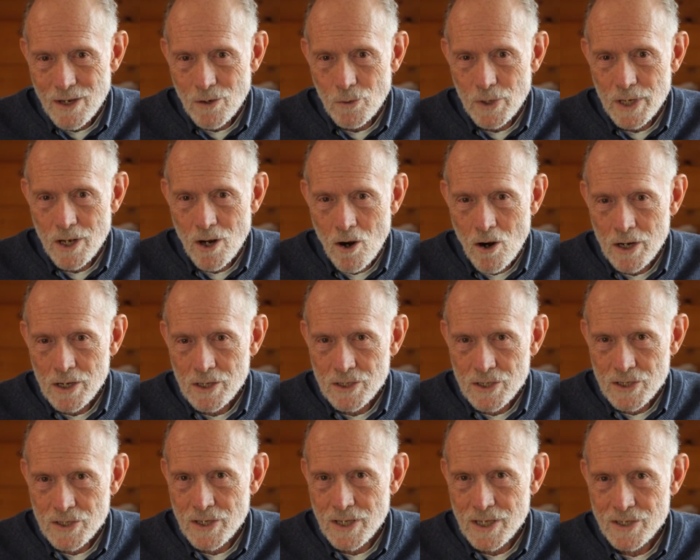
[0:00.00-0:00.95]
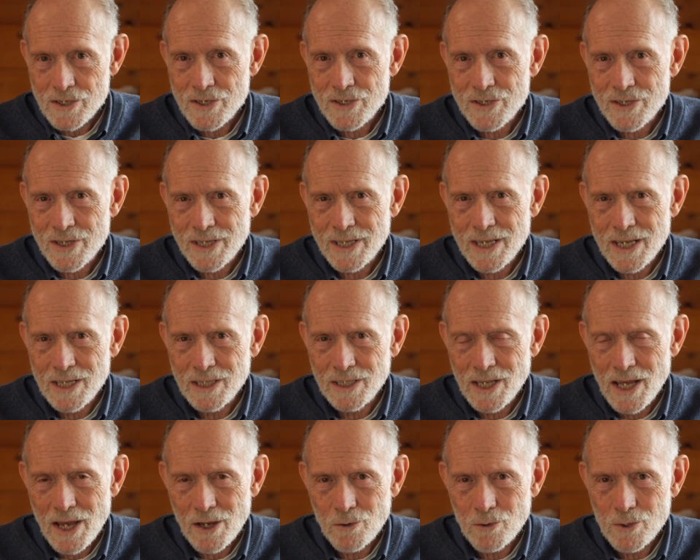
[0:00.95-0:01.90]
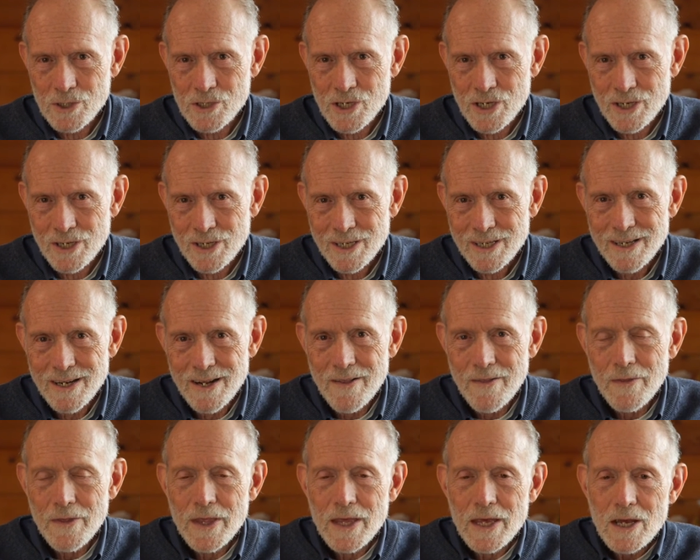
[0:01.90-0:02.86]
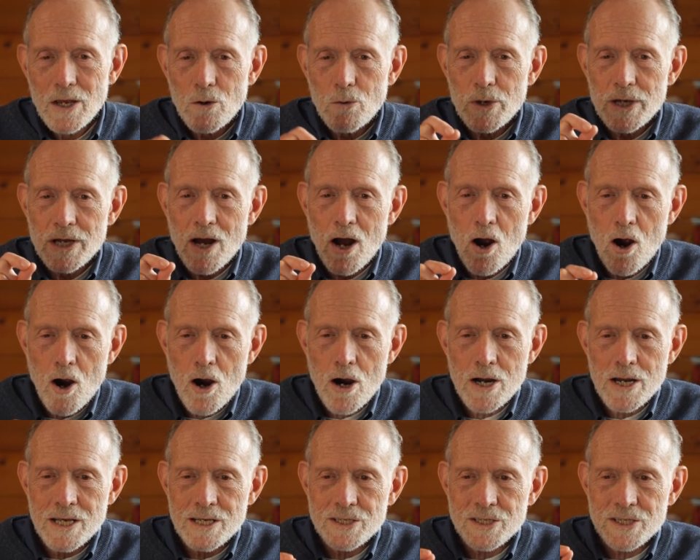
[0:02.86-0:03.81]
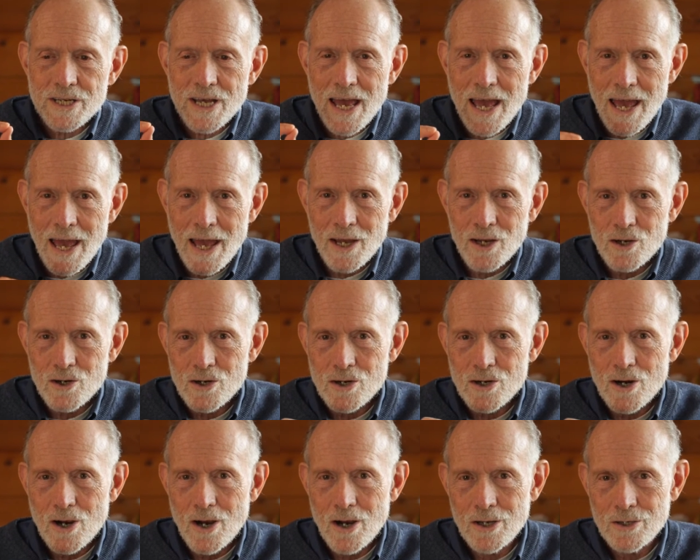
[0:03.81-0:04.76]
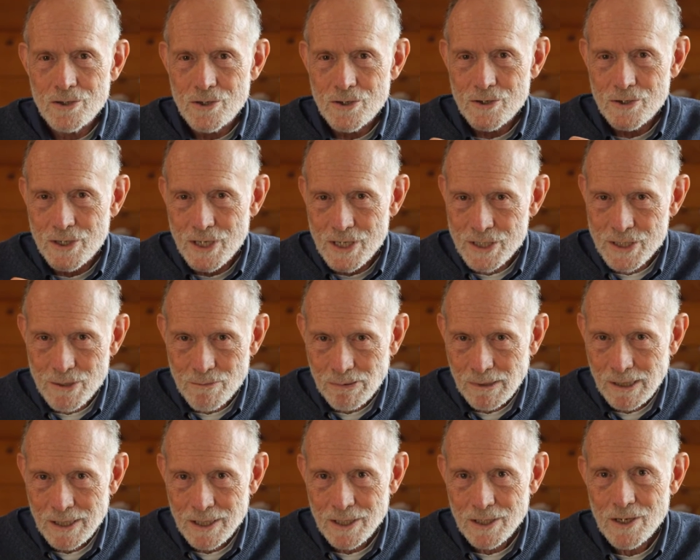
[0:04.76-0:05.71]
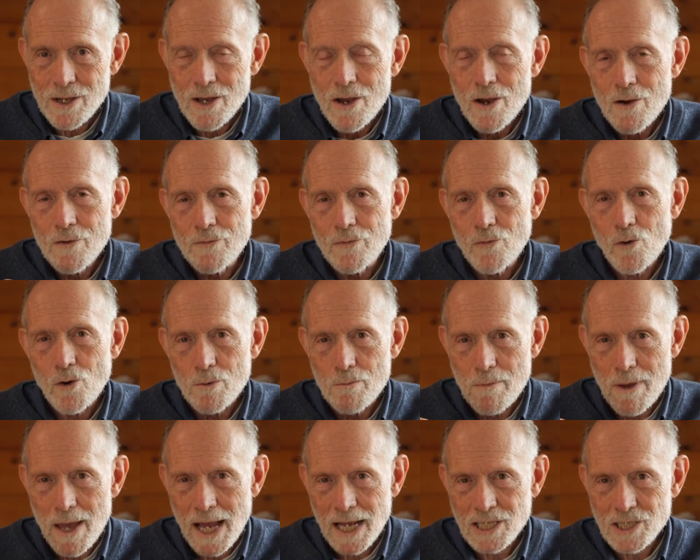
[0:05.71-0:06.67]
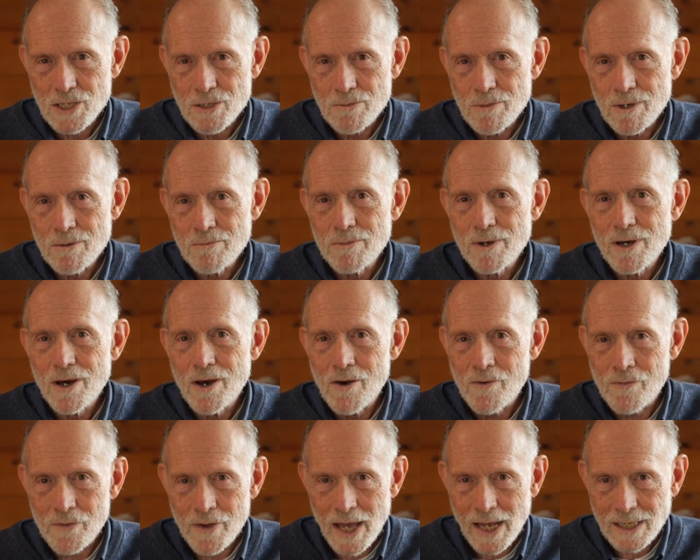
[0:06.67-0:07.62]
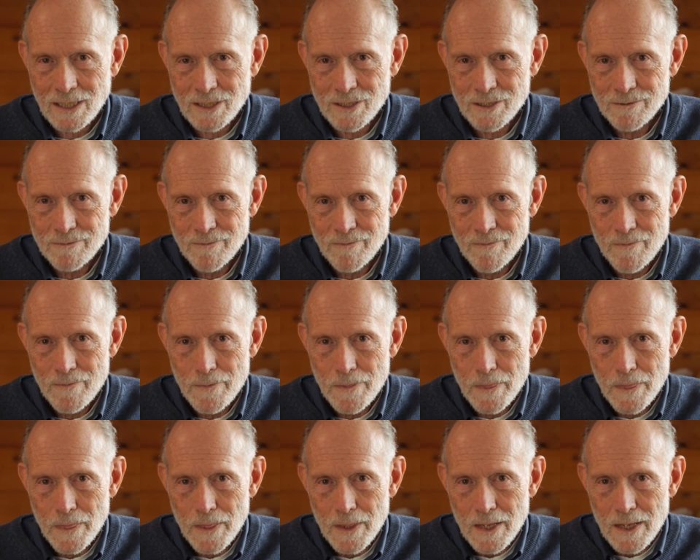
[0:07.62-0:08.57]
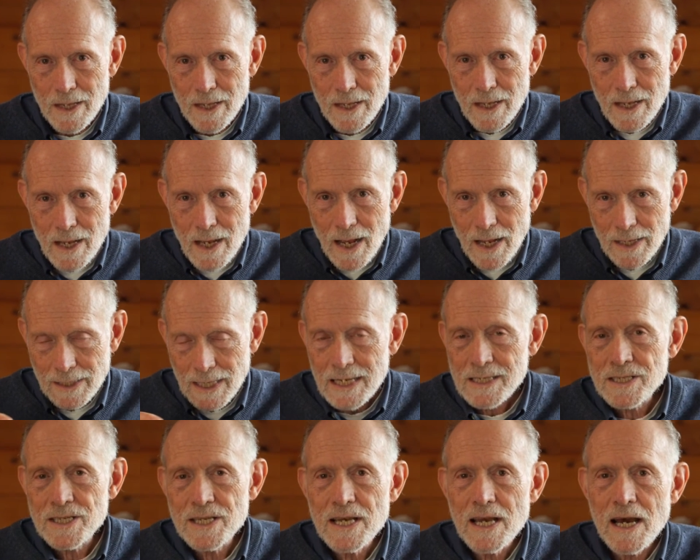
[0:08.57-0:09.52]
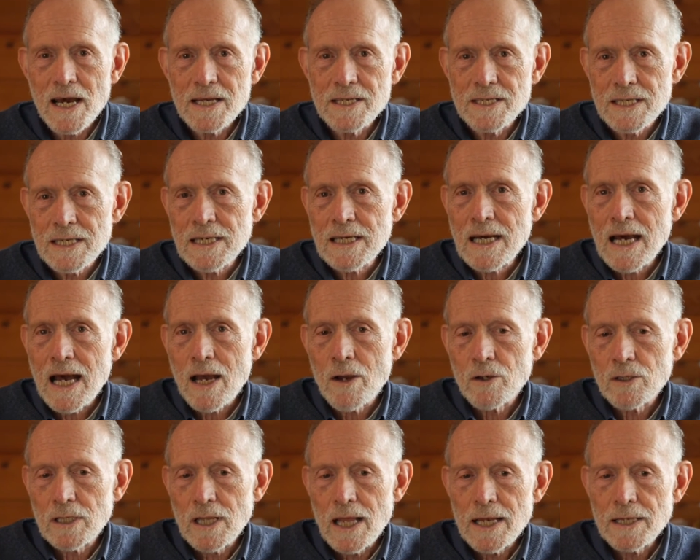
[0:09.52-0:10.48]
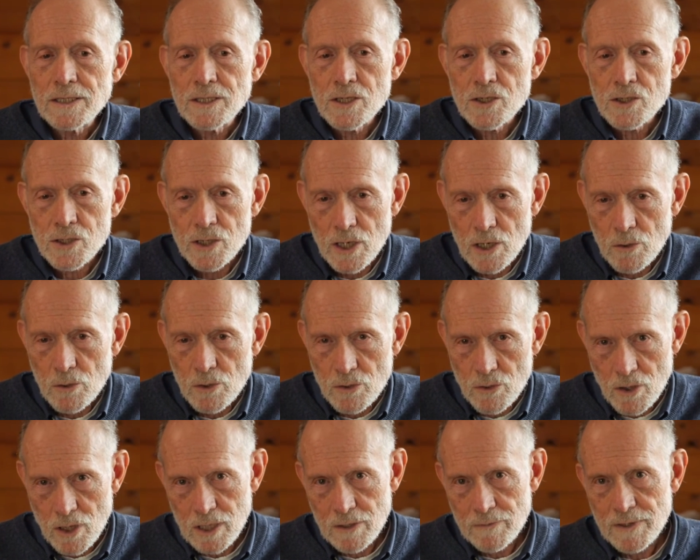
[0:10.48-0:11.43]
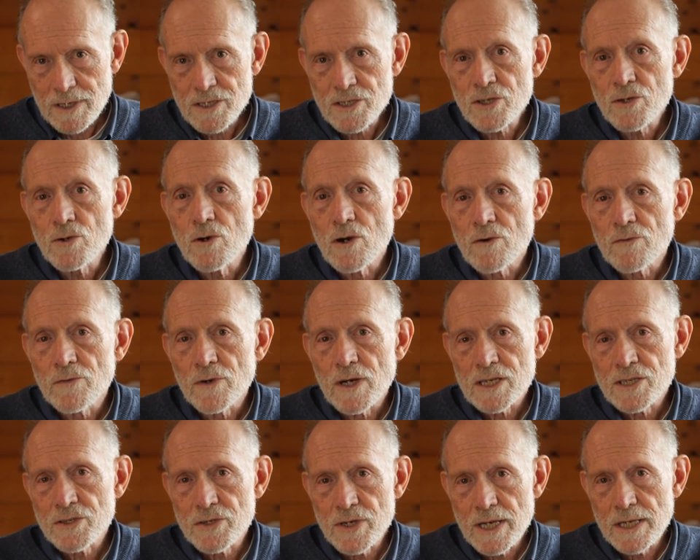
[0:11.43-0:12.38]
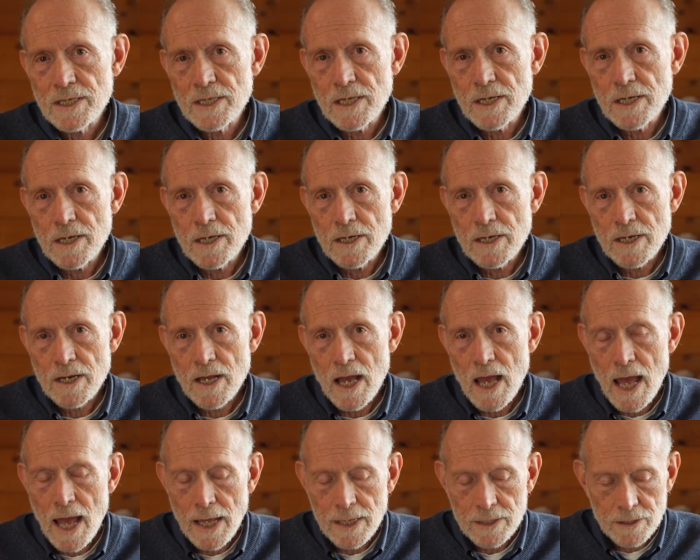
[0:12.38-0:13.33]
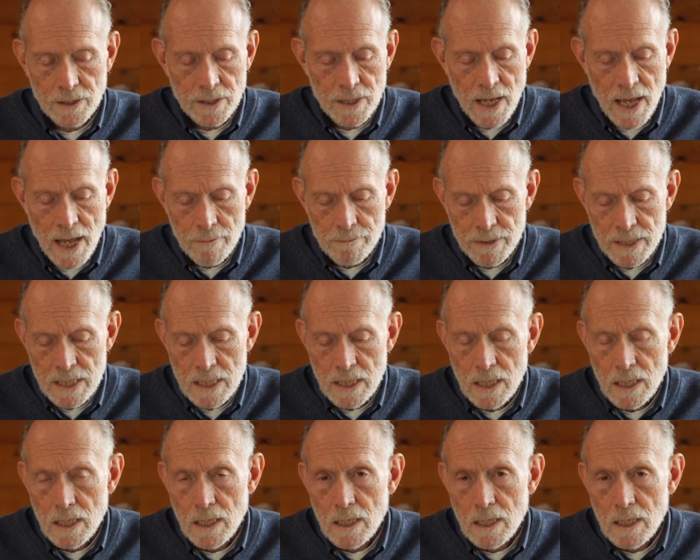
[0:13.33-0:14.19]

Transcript: We harnessed, this is the key language here, we harnessed anger under discipline for maximum effect. And that's the idea I would like to share with all of us who are frustrated and, and unhappy